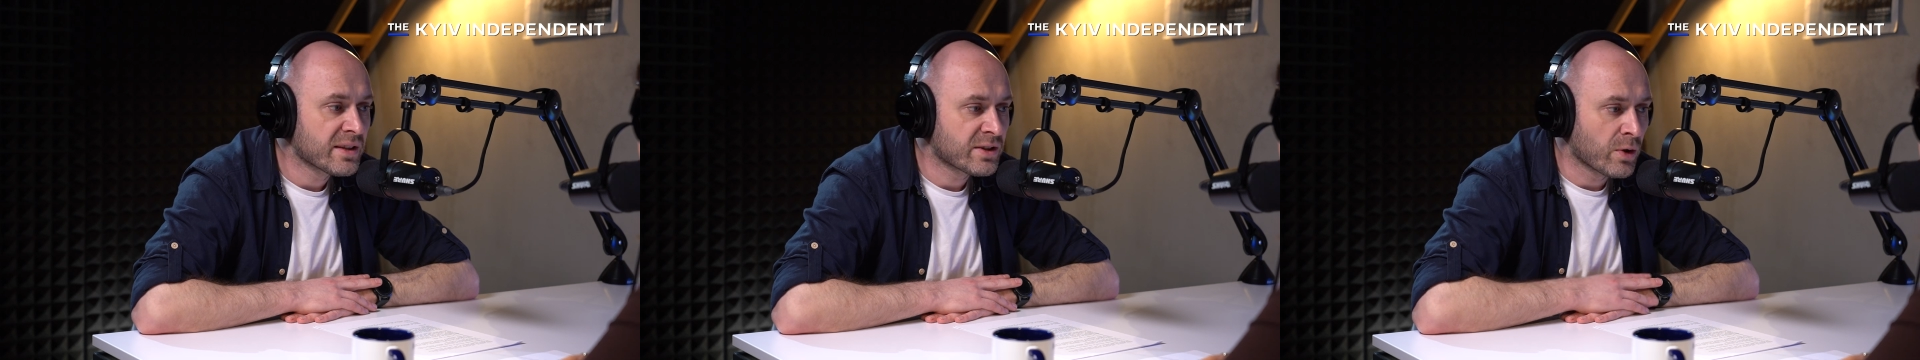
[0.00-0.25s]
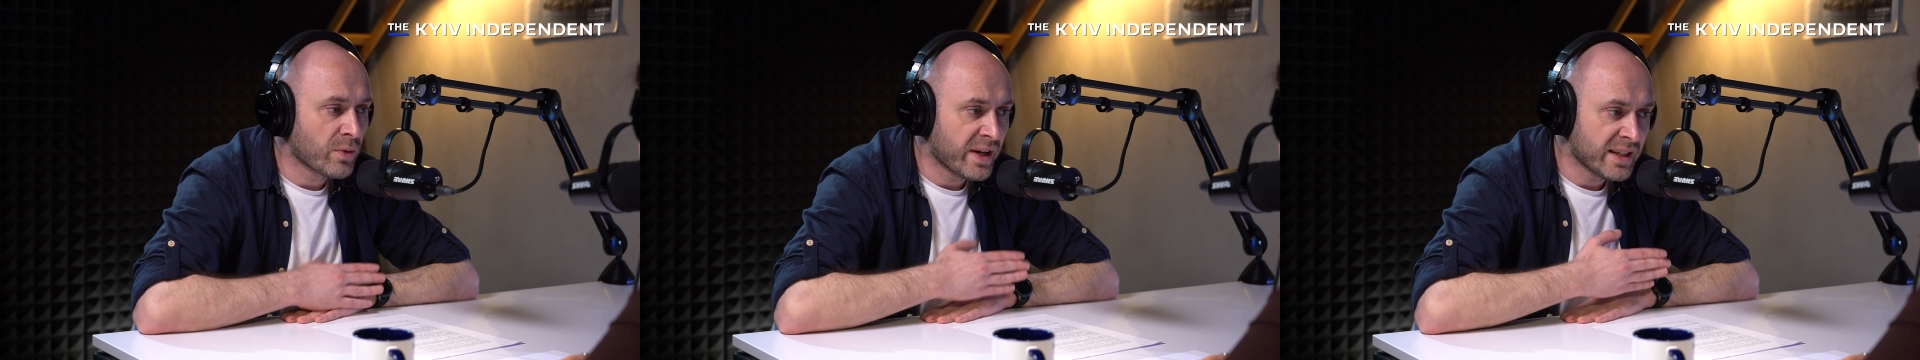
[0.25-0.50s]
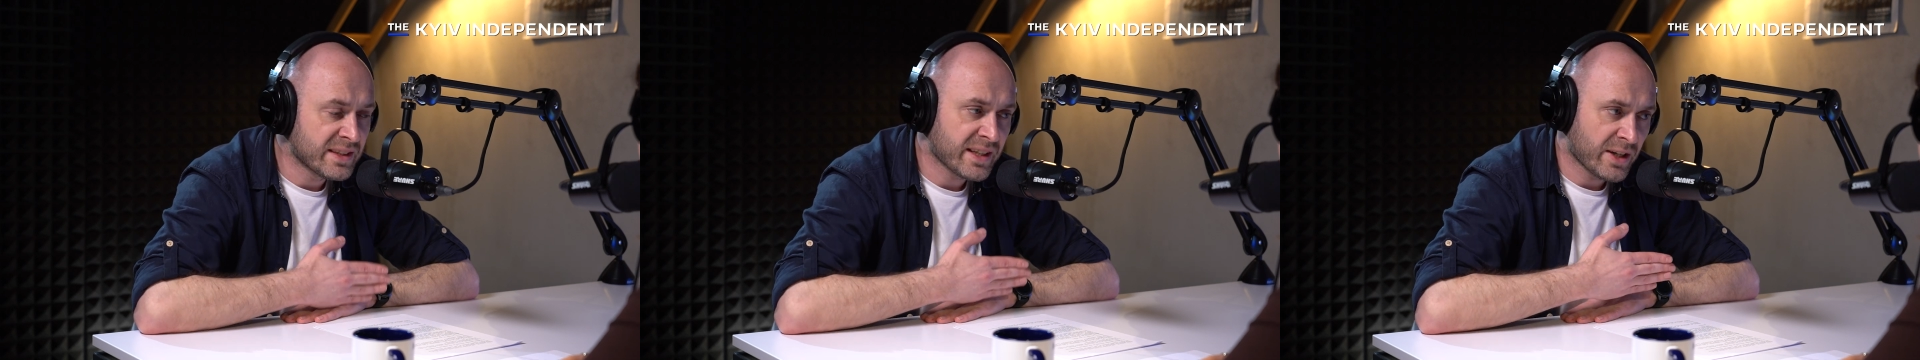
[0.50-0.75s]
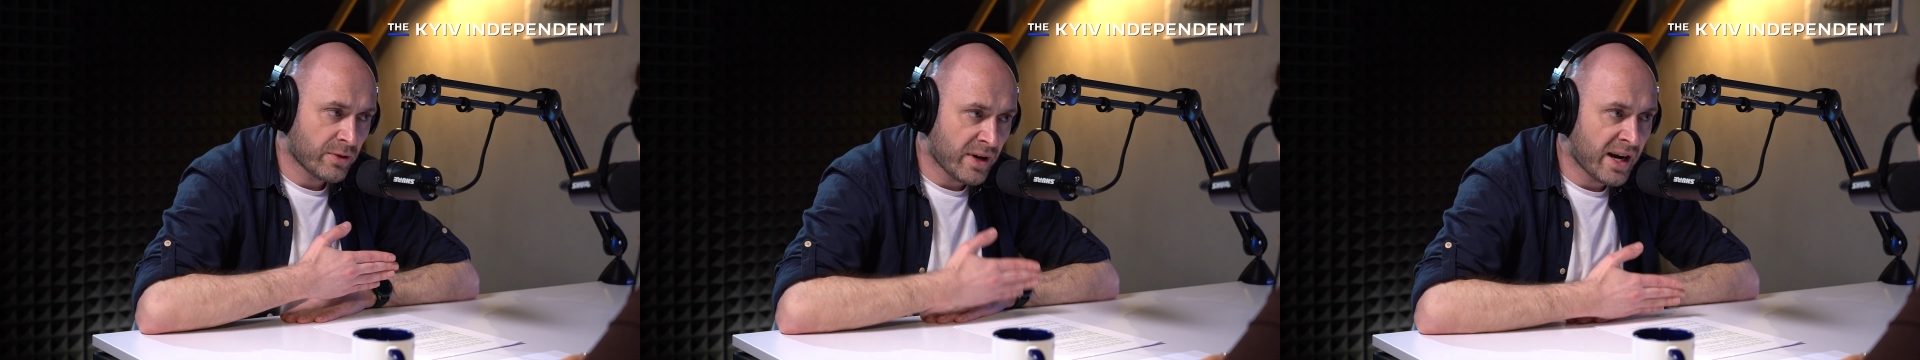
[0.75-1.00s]
So it's
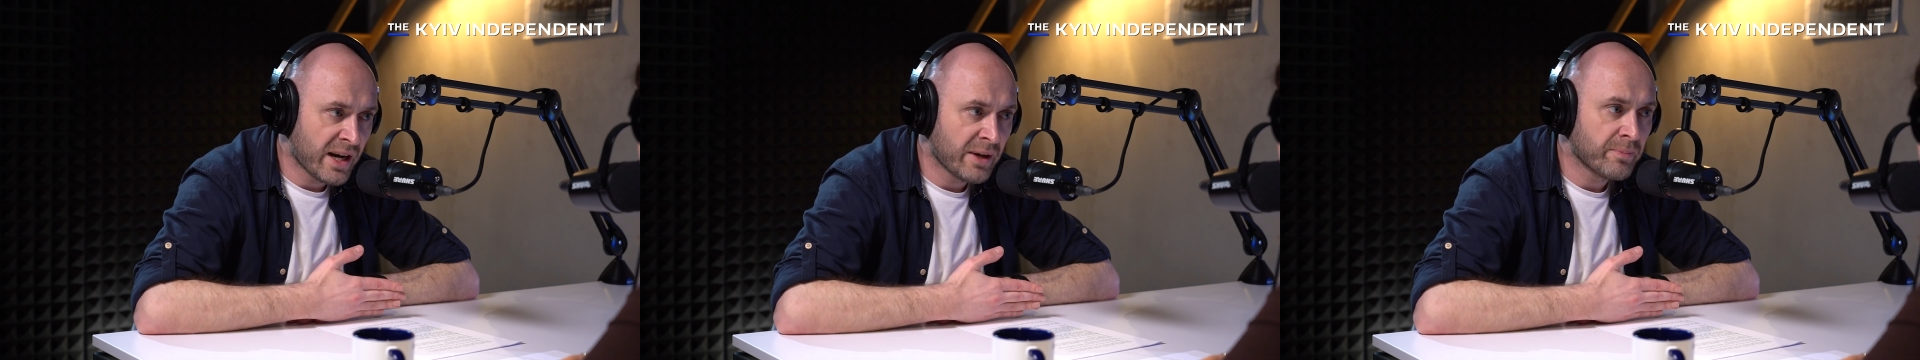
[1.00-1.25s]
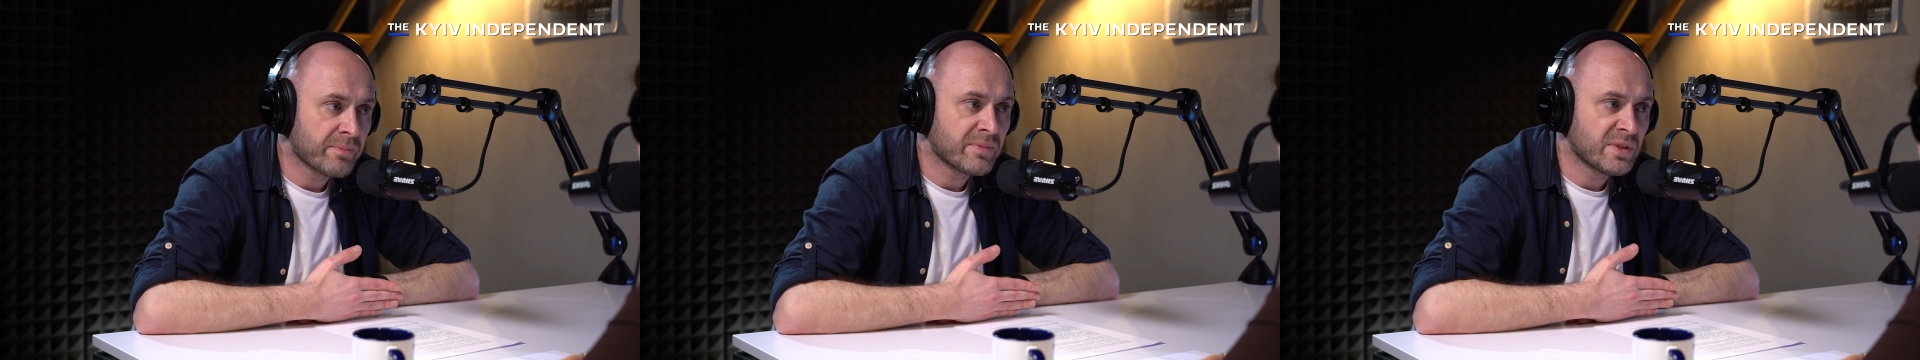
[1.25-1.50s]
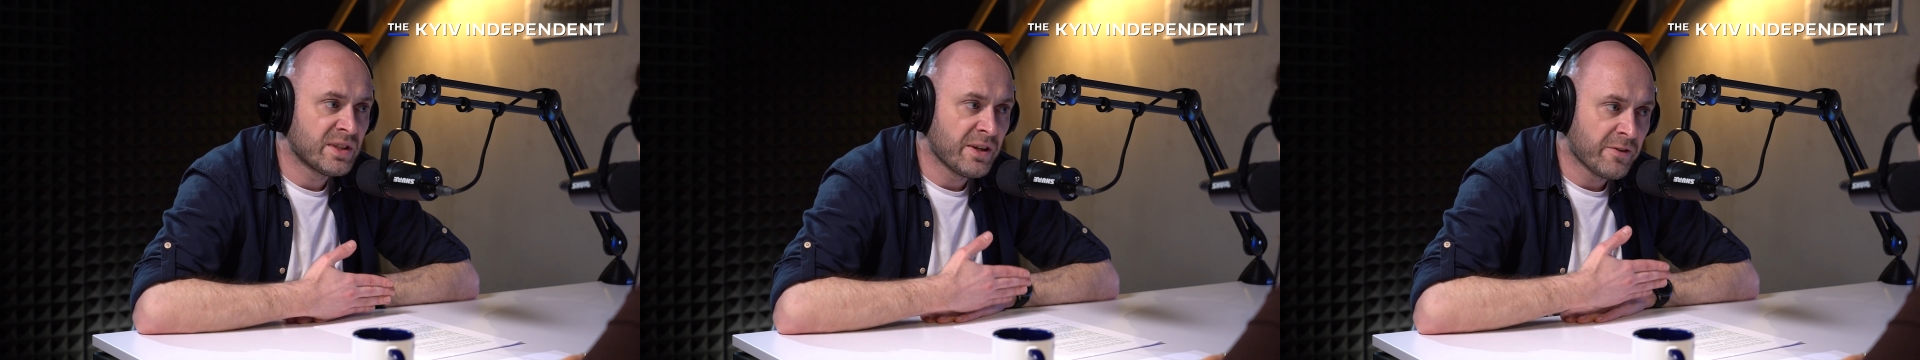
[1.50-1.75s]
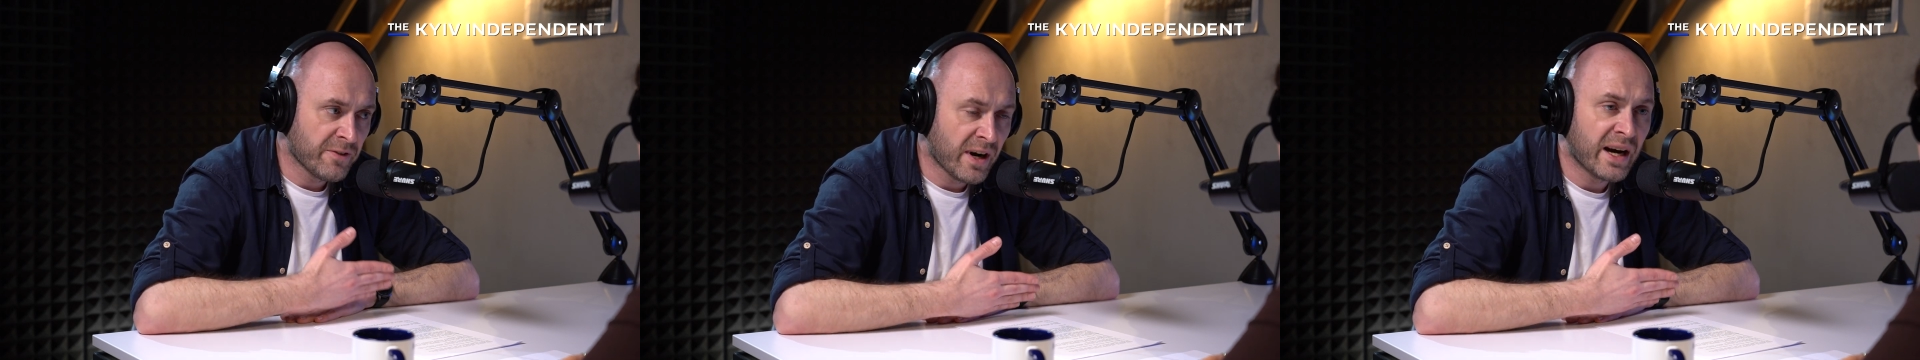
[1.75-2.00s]
a crime
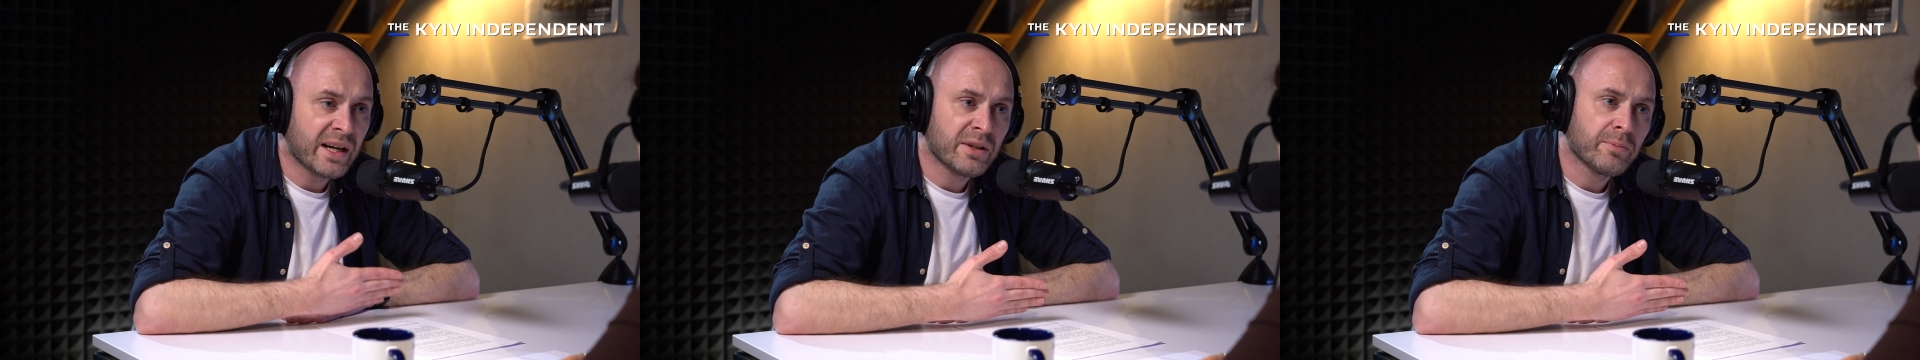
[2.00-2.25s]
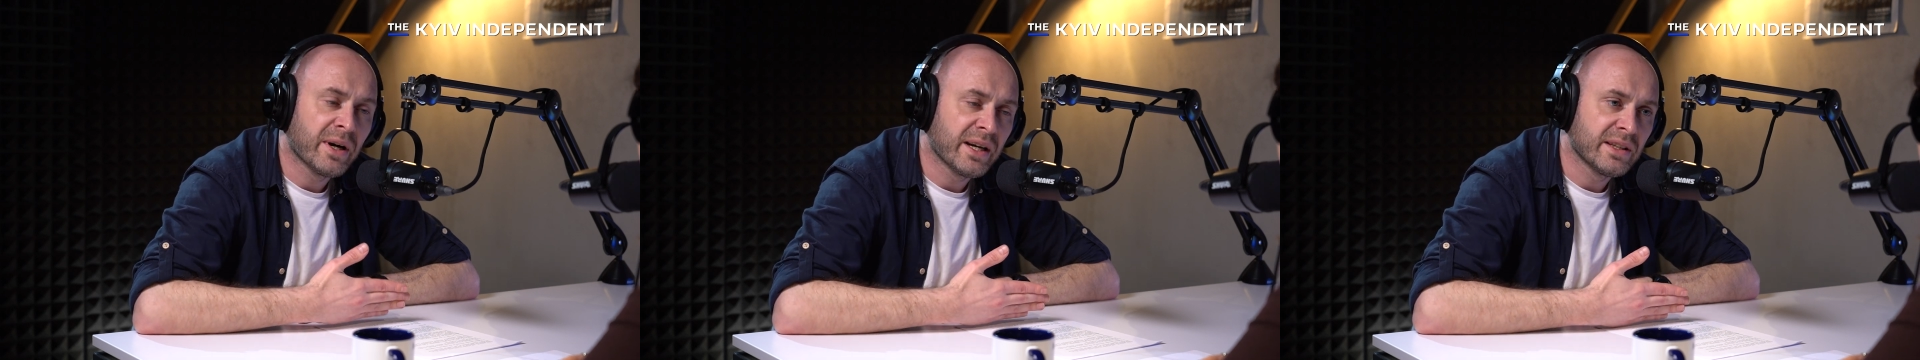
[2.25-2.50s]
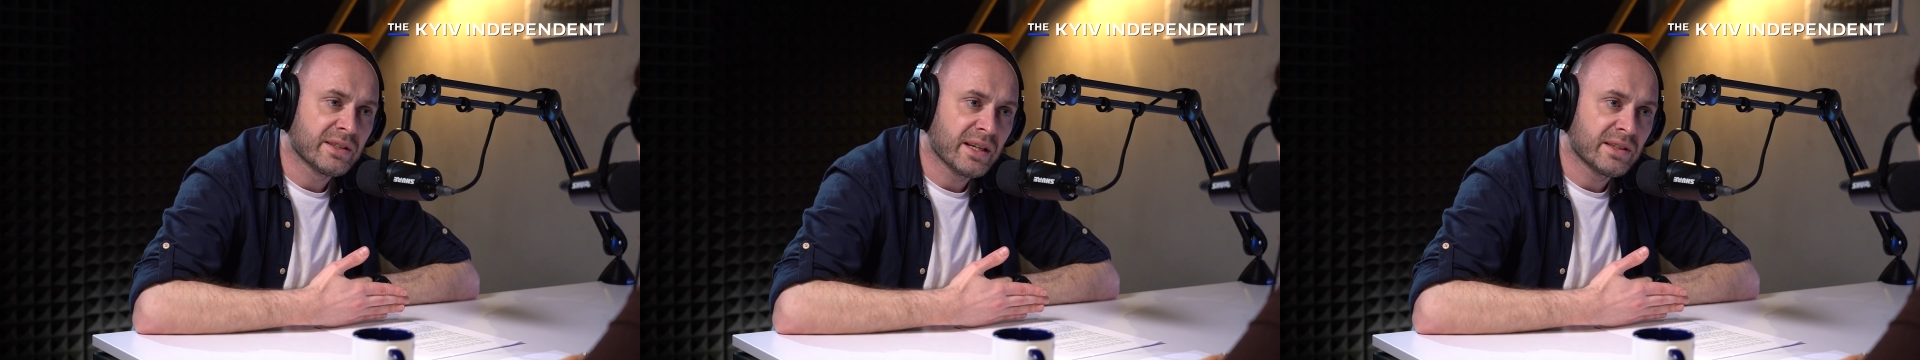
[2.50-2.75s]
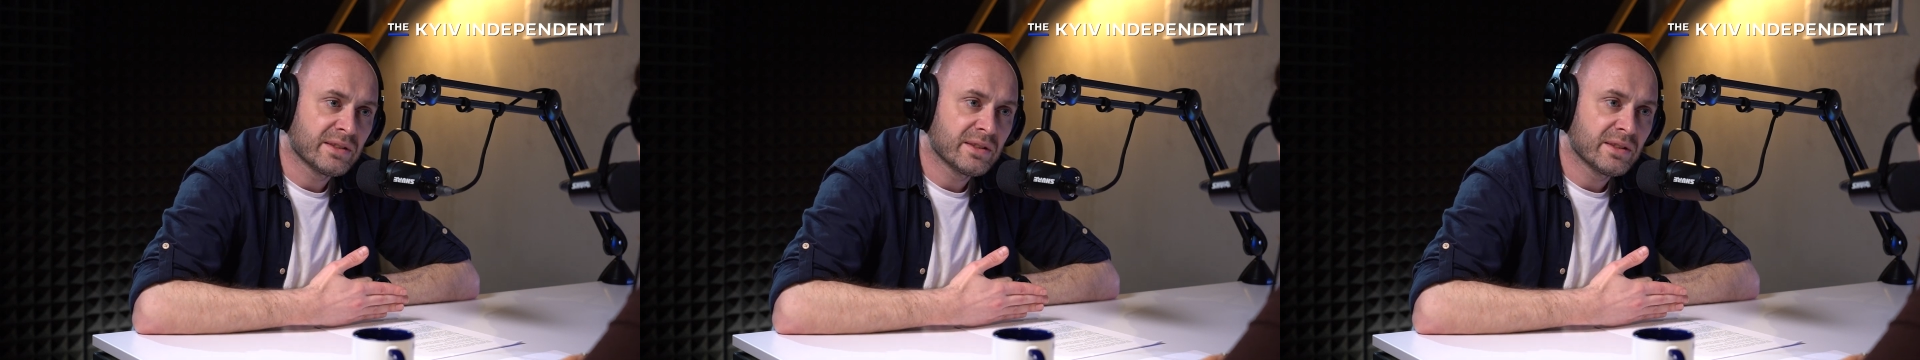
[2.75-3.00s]
defined by
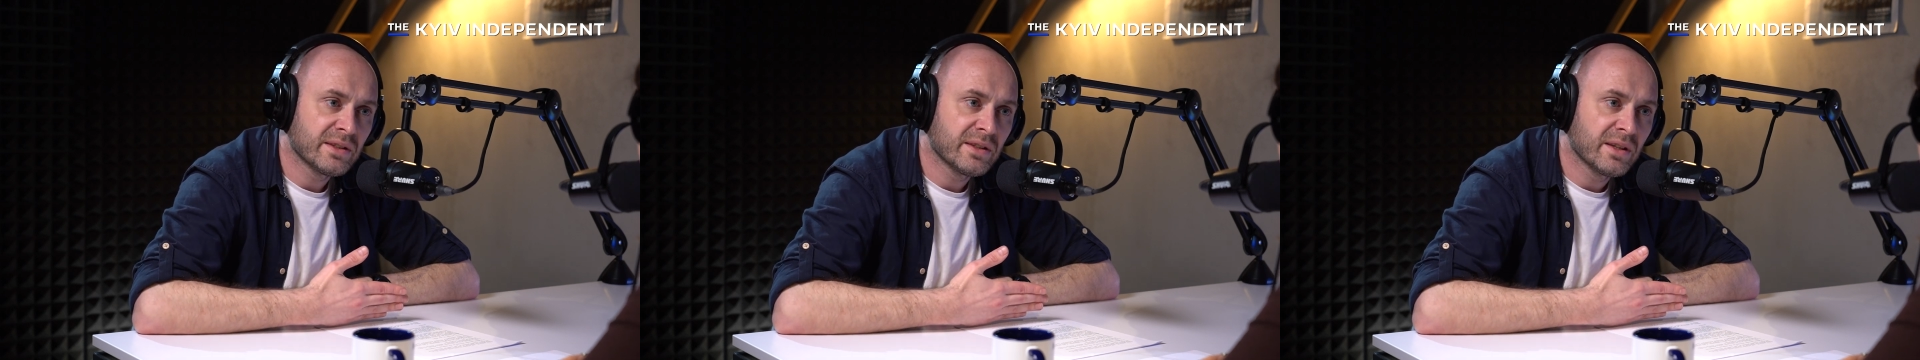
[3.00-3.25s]
intent.